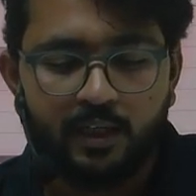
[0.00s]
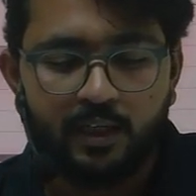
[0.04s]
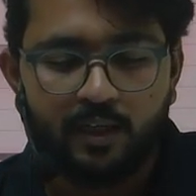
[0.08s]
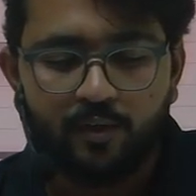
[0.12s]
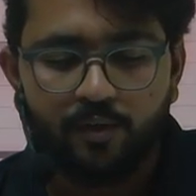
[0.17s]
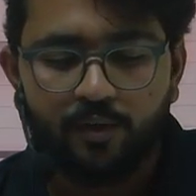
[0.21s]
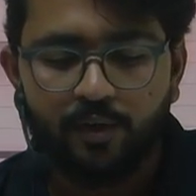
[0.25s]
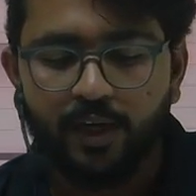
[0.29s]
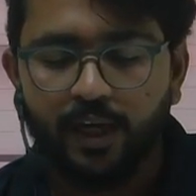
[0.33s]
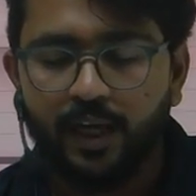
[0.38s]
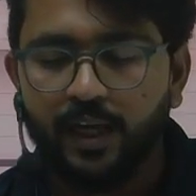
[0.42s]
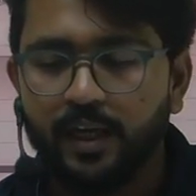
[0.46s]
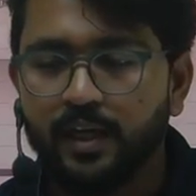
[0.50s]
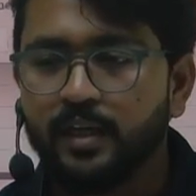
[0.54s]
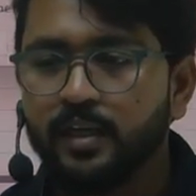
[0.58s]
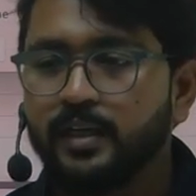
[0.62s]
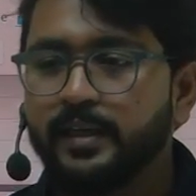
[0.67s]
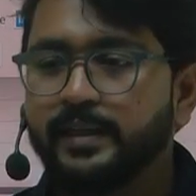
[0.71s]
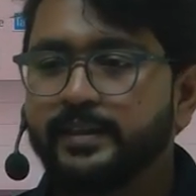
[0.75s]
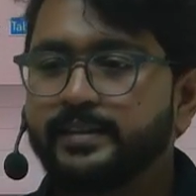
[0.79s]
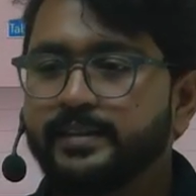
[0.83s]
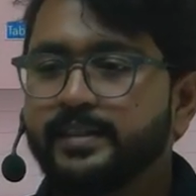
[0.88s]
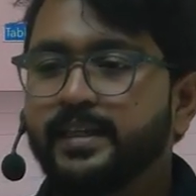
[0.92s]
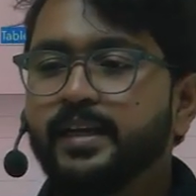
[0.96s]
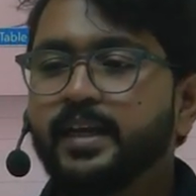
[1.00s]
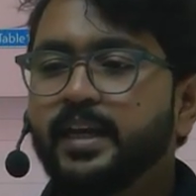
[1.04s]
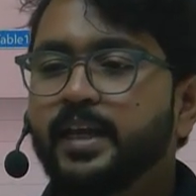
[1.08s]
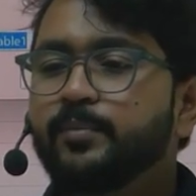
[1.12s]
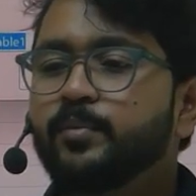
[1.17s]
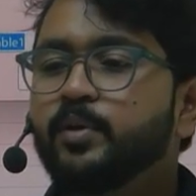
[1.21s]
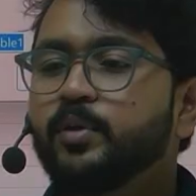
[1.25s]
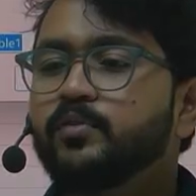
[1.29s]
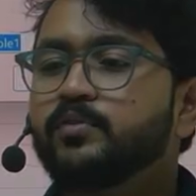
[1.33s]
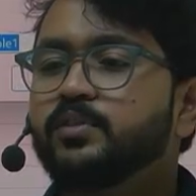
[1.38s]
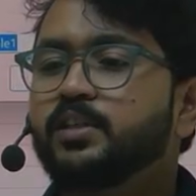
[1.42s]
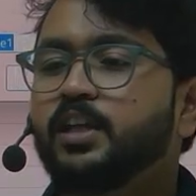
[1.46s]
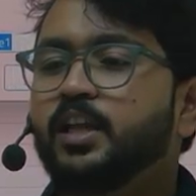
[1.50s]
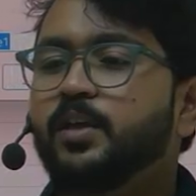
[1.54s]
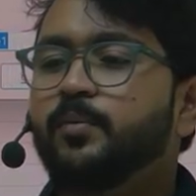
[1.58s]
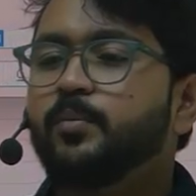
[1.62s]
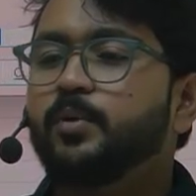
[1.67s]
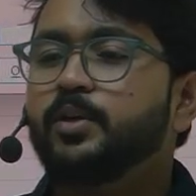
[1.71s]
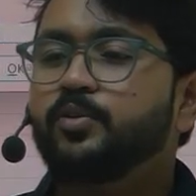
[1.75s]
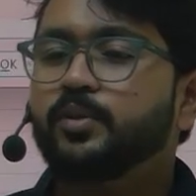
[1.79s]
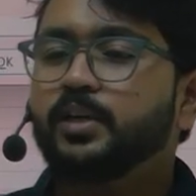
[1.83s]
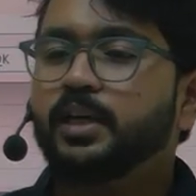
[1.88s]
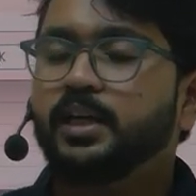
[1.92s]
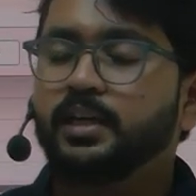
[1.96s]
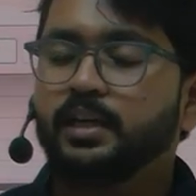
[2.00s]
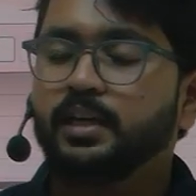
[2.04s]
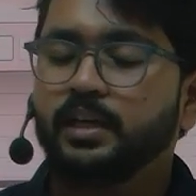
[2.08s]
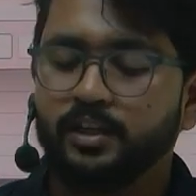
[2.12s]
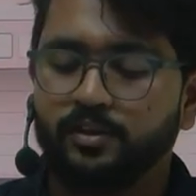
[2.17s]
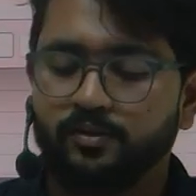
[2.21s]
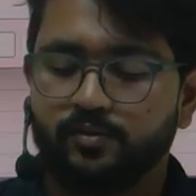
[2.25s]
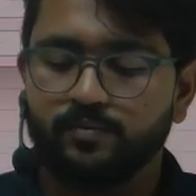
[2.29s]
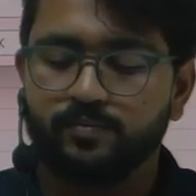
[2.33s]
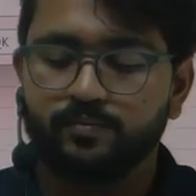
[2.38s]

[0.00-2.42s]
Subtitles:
Okay, then name of the table you can give.